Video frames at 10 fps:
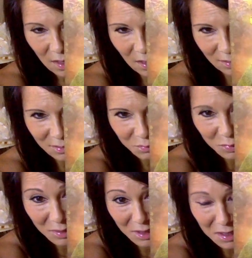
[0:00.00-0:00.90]
and
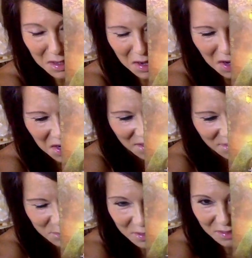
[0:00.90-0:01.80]
really
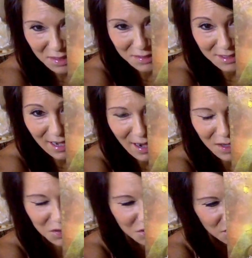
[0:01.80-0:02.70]
putting things into
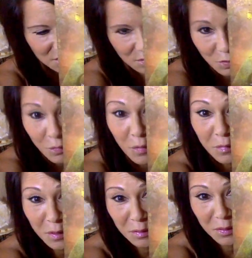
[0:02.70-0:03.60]
action to
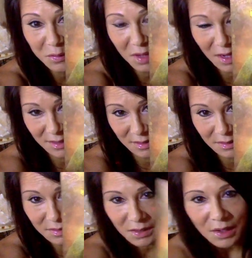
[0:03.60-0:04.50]
fulfill those ideas.